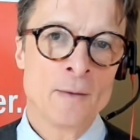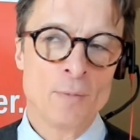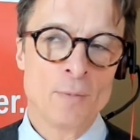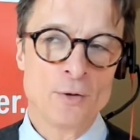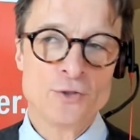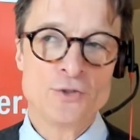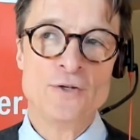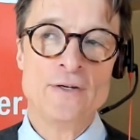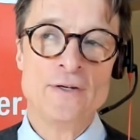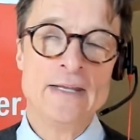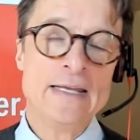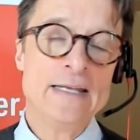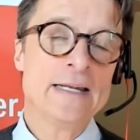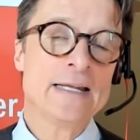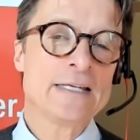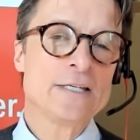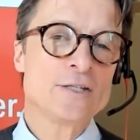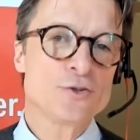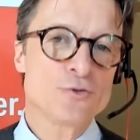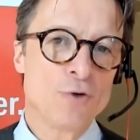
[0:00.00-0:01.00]
But you need
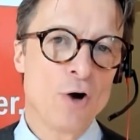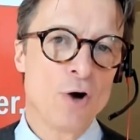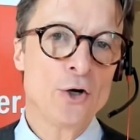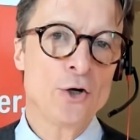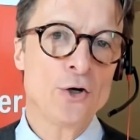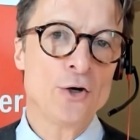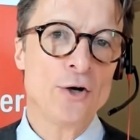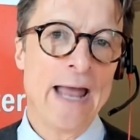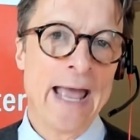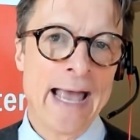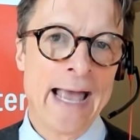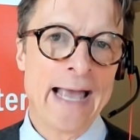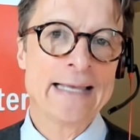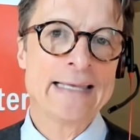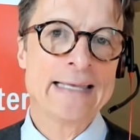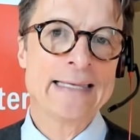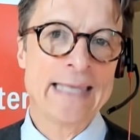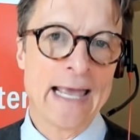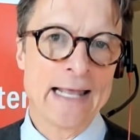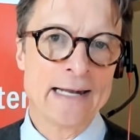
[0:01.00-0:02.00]
a stronger
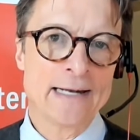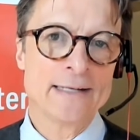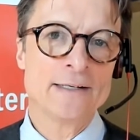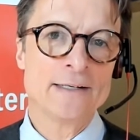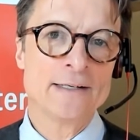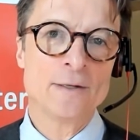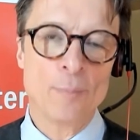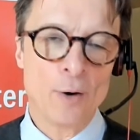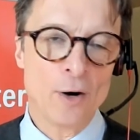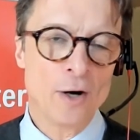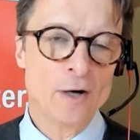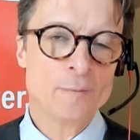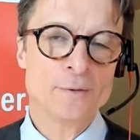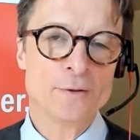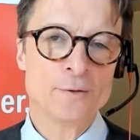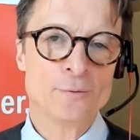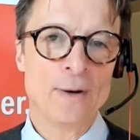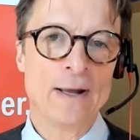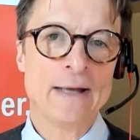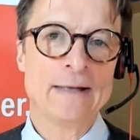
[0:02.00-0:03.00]
Ag Canada
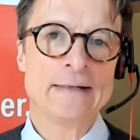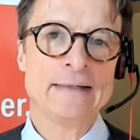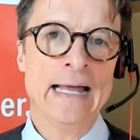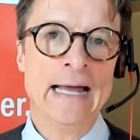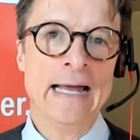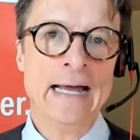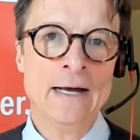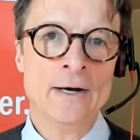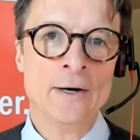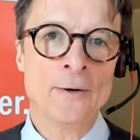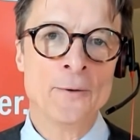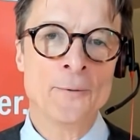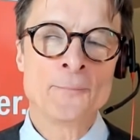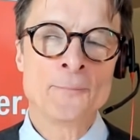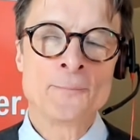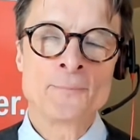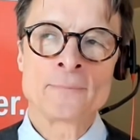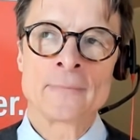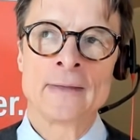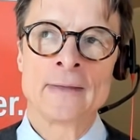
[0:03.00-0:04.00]
department. Right now
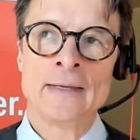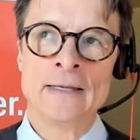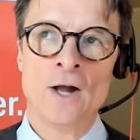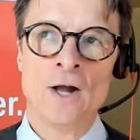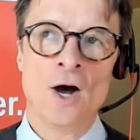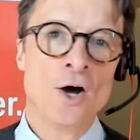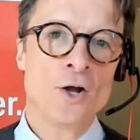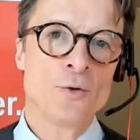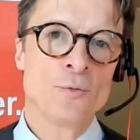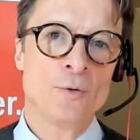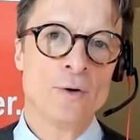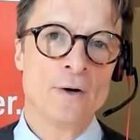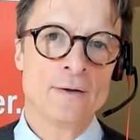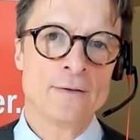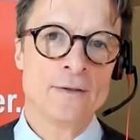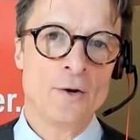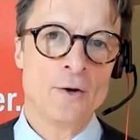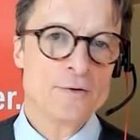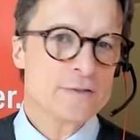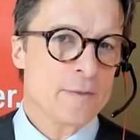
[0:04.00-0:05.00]
in
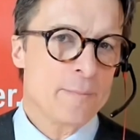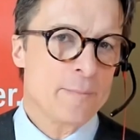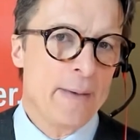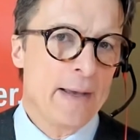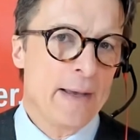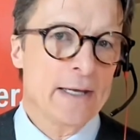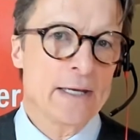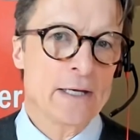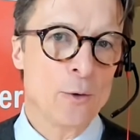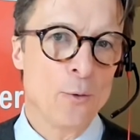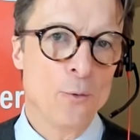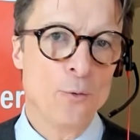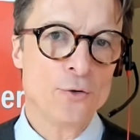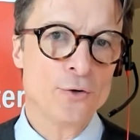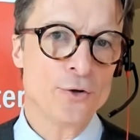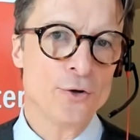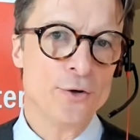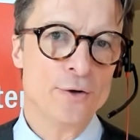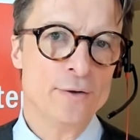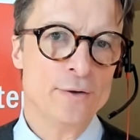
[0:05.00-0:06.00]
Ottawa, there is a pecking
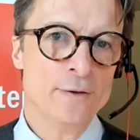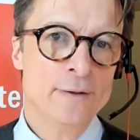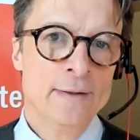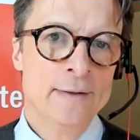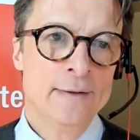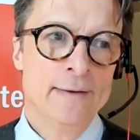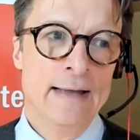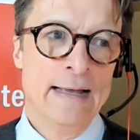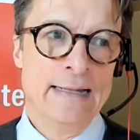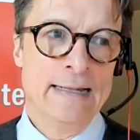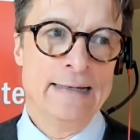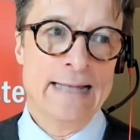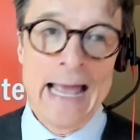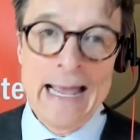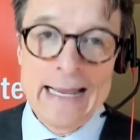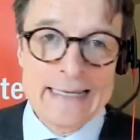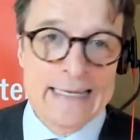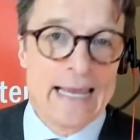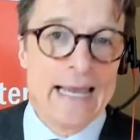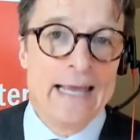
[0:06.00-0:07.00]
order, and
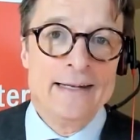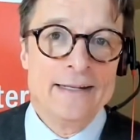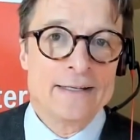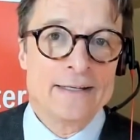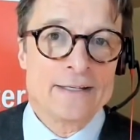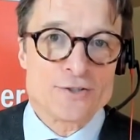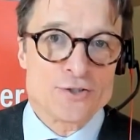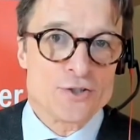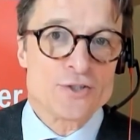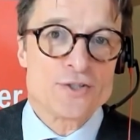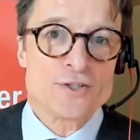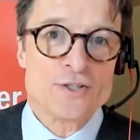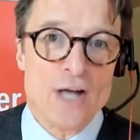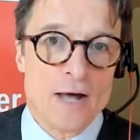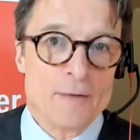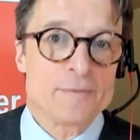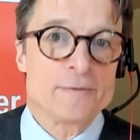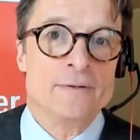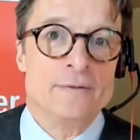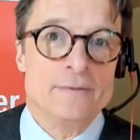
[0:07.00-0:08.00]
Ag Canada is just
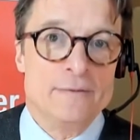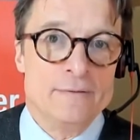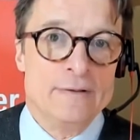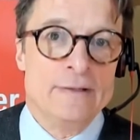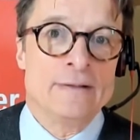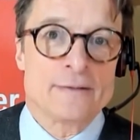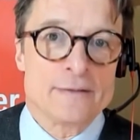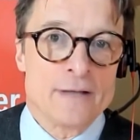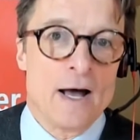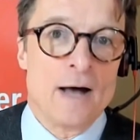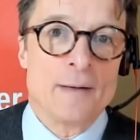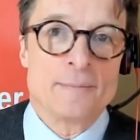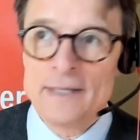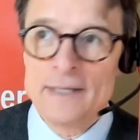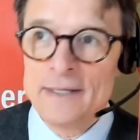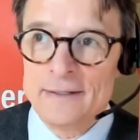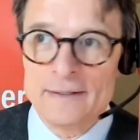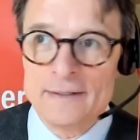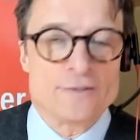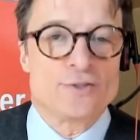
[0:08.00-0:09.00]
not in the top
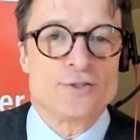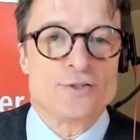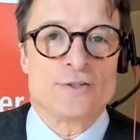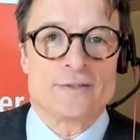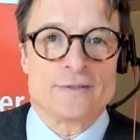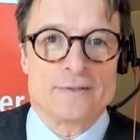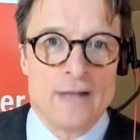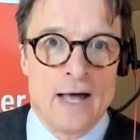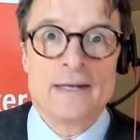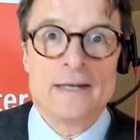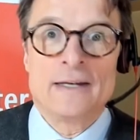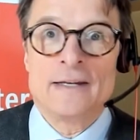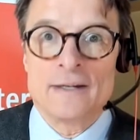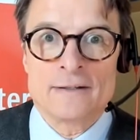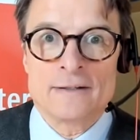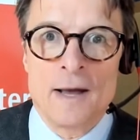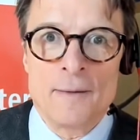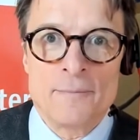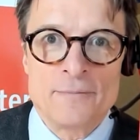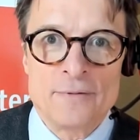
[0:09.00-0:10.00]
10. It's just not in the
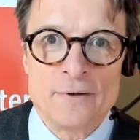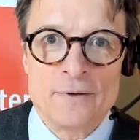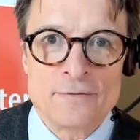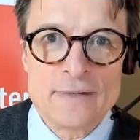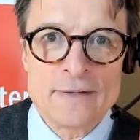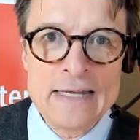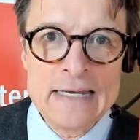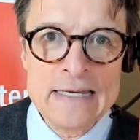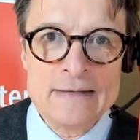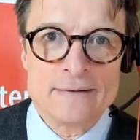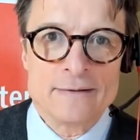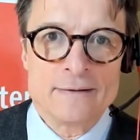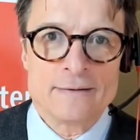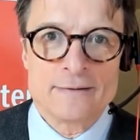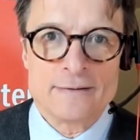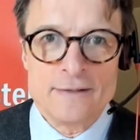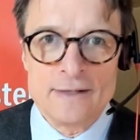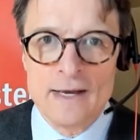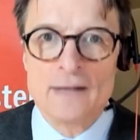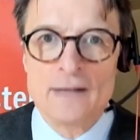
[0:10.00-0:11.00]
top 15.
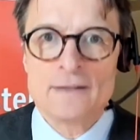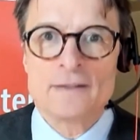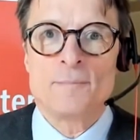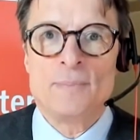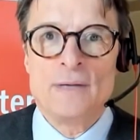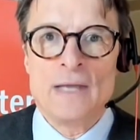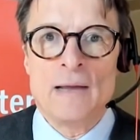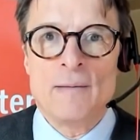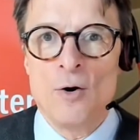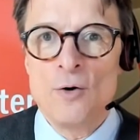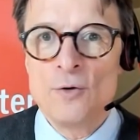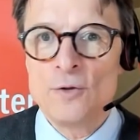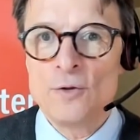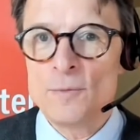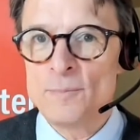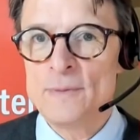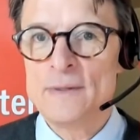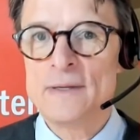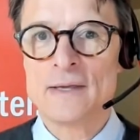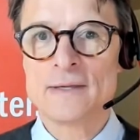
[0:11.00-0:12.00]
It's you got the PMO,
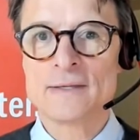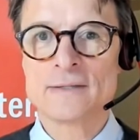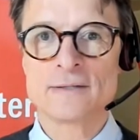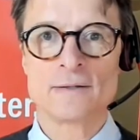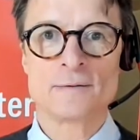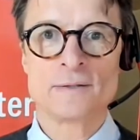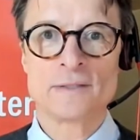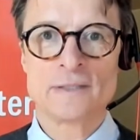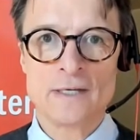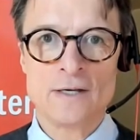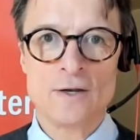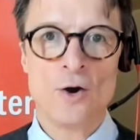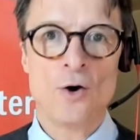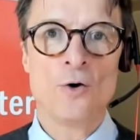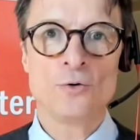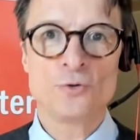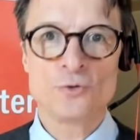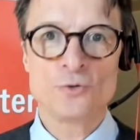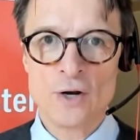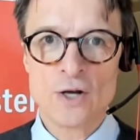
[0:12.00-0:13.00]
the
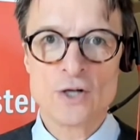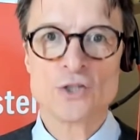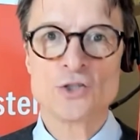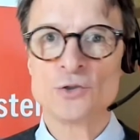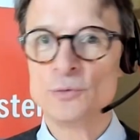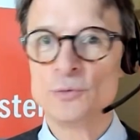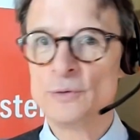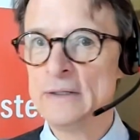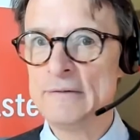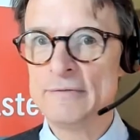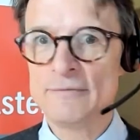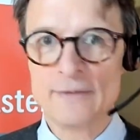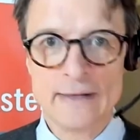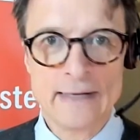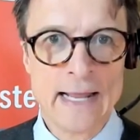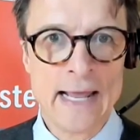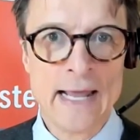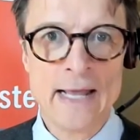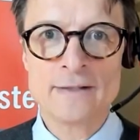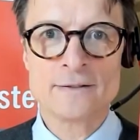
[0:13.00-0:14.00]
PCO, Treasury,
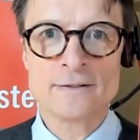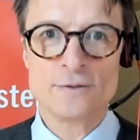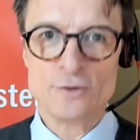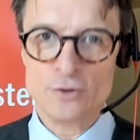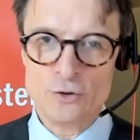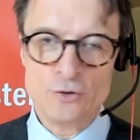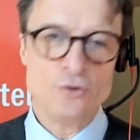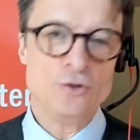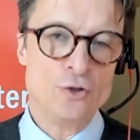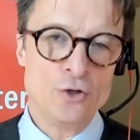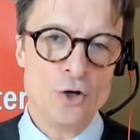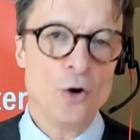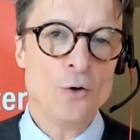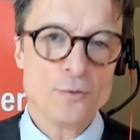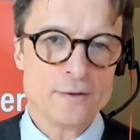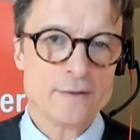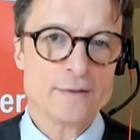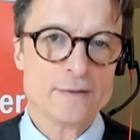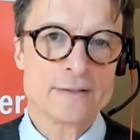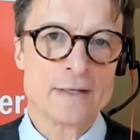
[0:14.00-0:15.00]
Finance. You, you
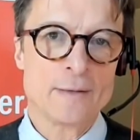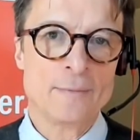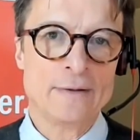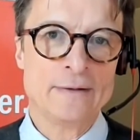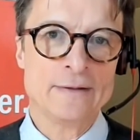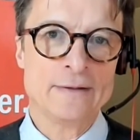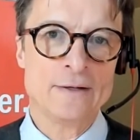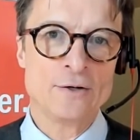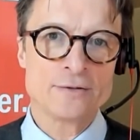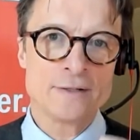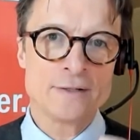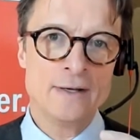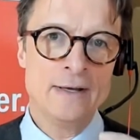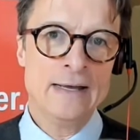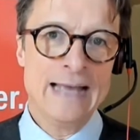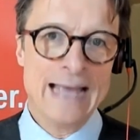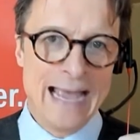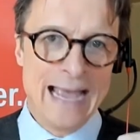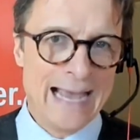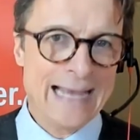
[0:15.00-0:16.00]
know this. I mean, there's
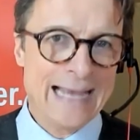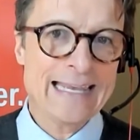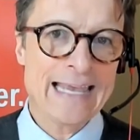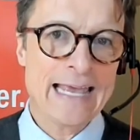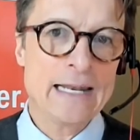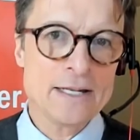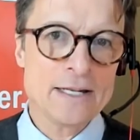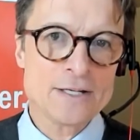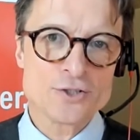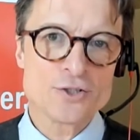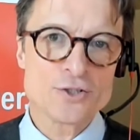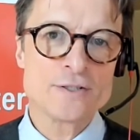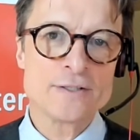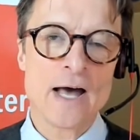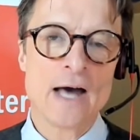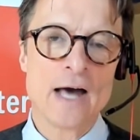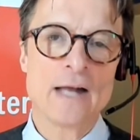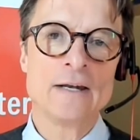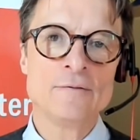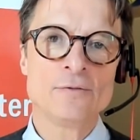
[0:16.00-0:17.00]
Ag Canada is just
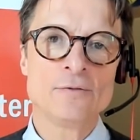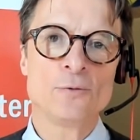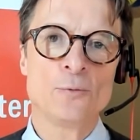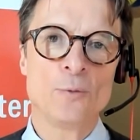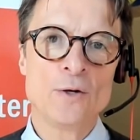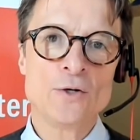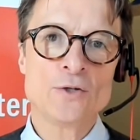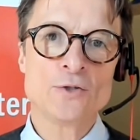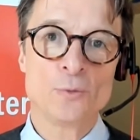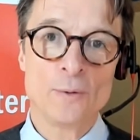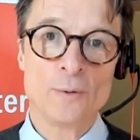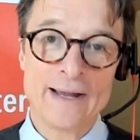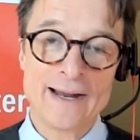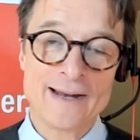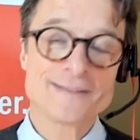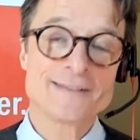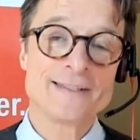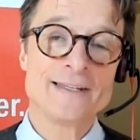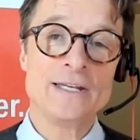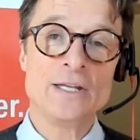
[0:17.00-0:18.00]
not influential.
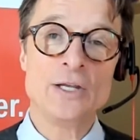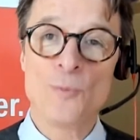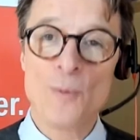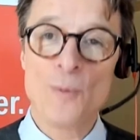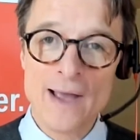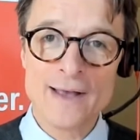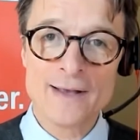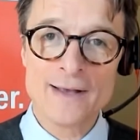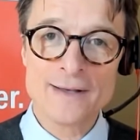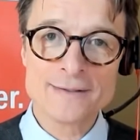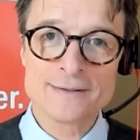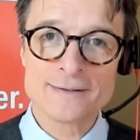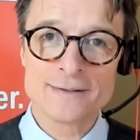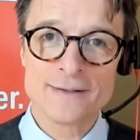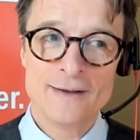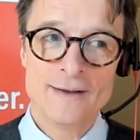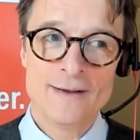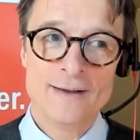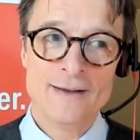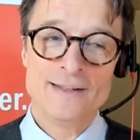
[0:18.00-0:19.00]
Whereas in the US,
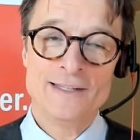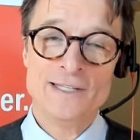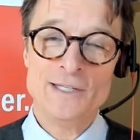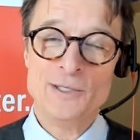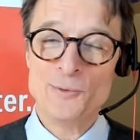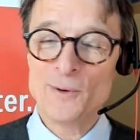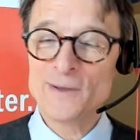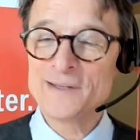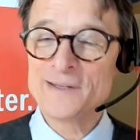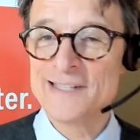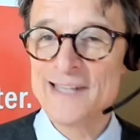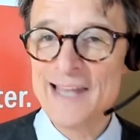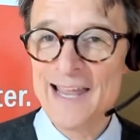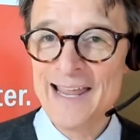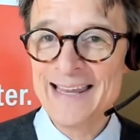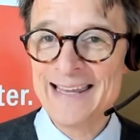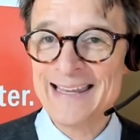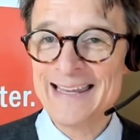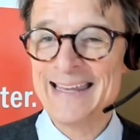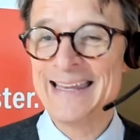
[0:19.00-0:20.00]
the
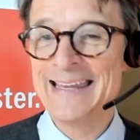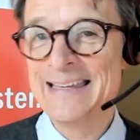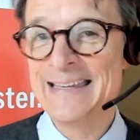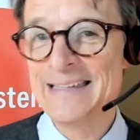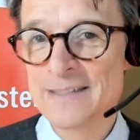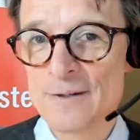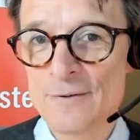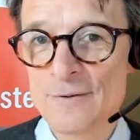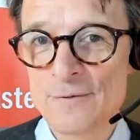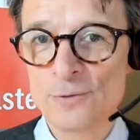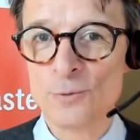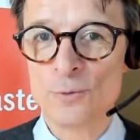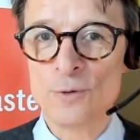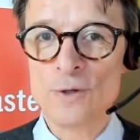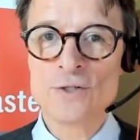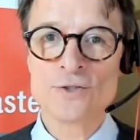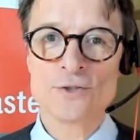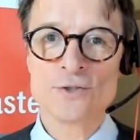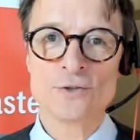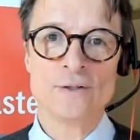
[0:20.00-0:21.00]
USDA is
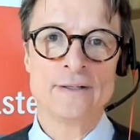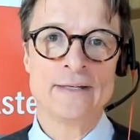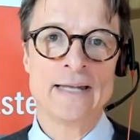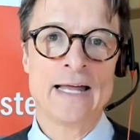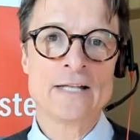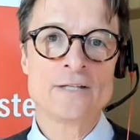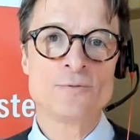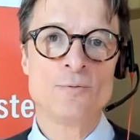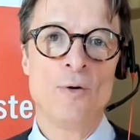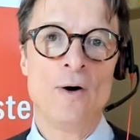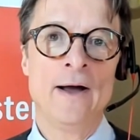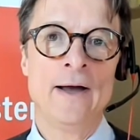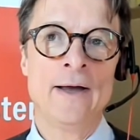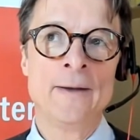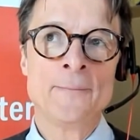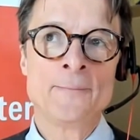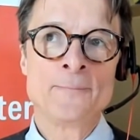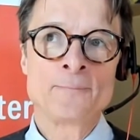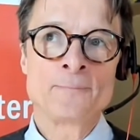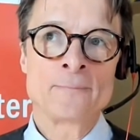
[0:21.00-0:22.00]
influential, and that's
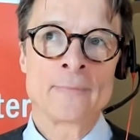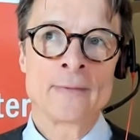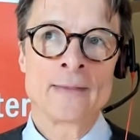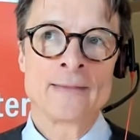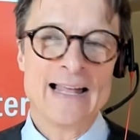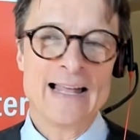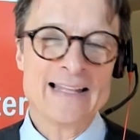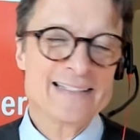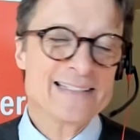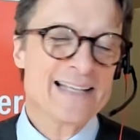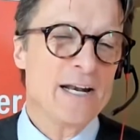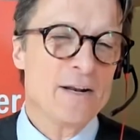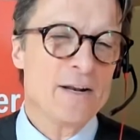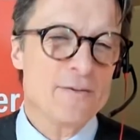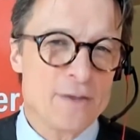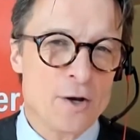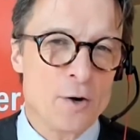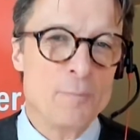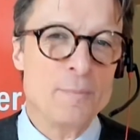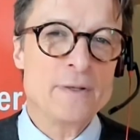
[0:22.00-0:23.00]
why that's kind
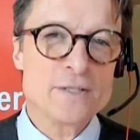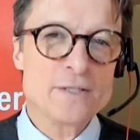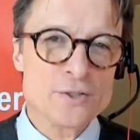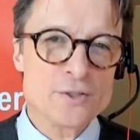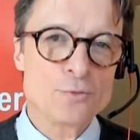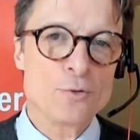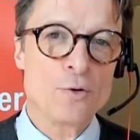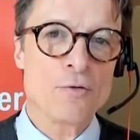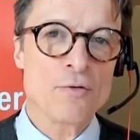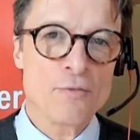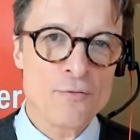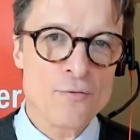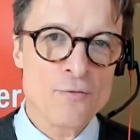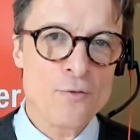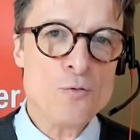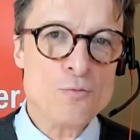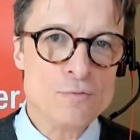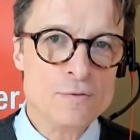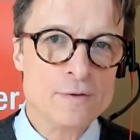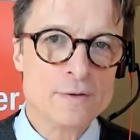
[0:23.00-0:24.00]
of their Ministry of
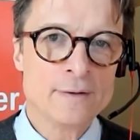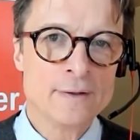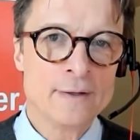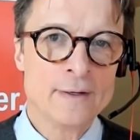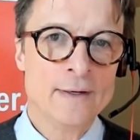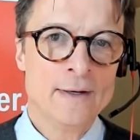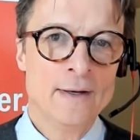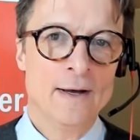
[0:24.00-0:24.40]
Food.